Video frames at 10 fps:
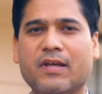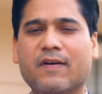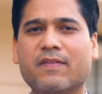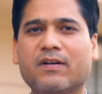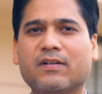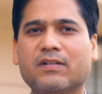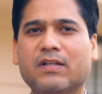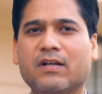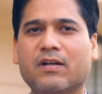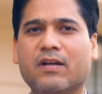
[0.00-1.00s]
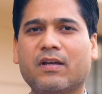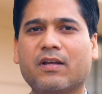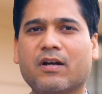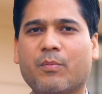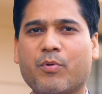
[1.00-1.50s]
get the
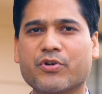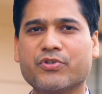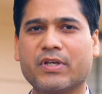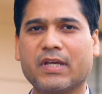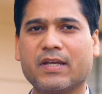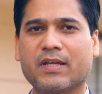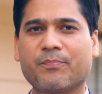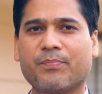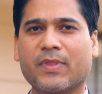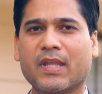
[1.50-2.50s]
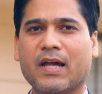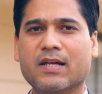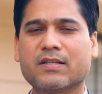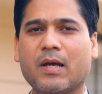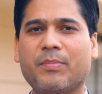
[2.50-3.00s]
career opportunity
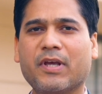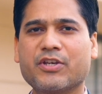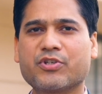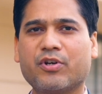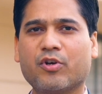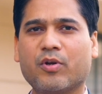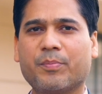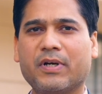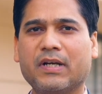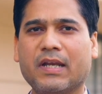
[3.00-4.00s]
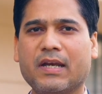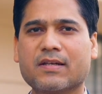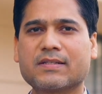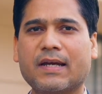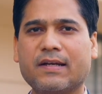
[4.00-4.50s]
as an application developer,
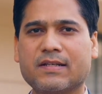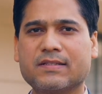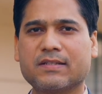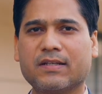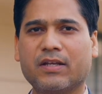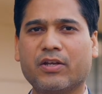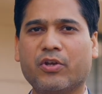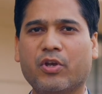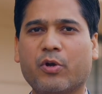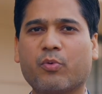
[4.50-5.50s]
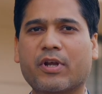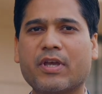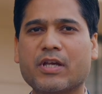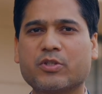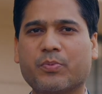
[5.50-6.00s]
data scientist,
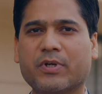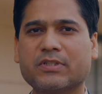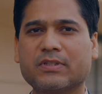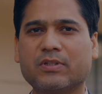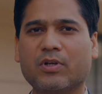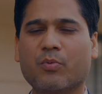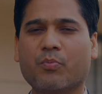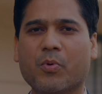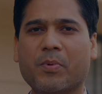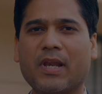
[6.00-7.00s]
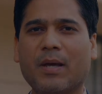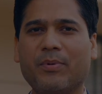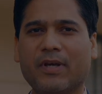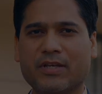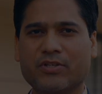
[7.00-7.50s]
networking experts, mobile
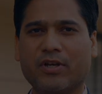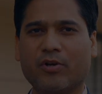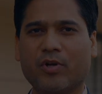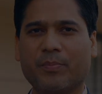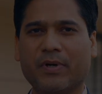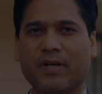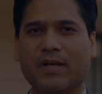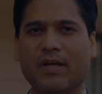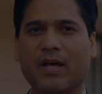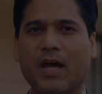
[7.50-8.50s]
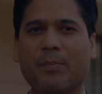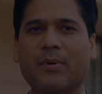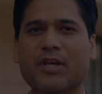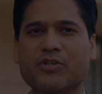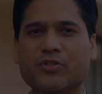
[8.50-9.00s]
application development,
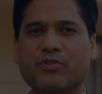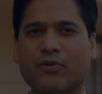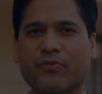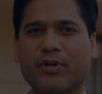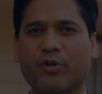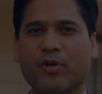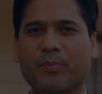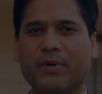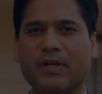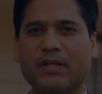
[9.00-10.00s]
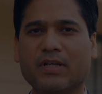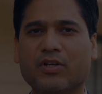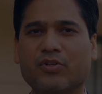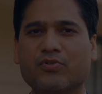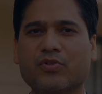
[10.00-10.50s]
application software development,
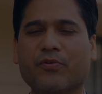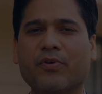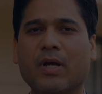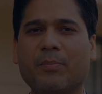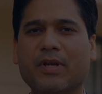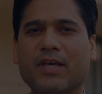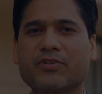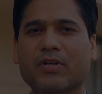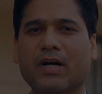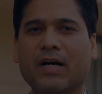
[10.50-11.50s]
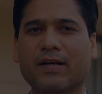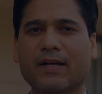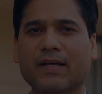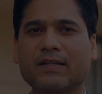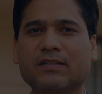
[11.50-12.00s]
software application
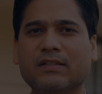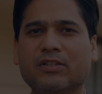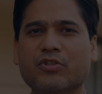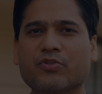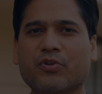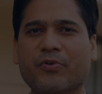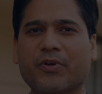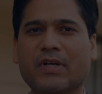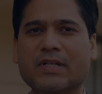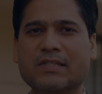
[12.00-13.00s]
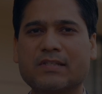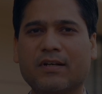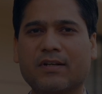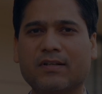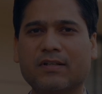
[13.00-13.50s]
architect, software
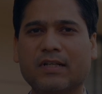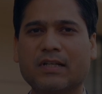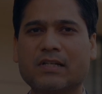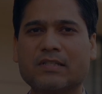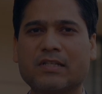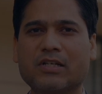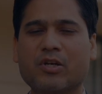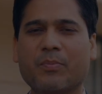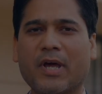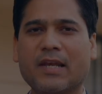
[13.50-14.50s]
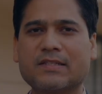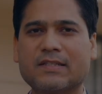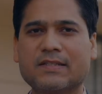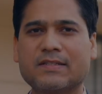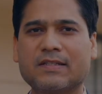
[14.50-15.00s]
consultant, system
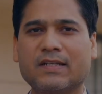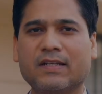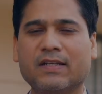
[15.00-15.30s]
analysis,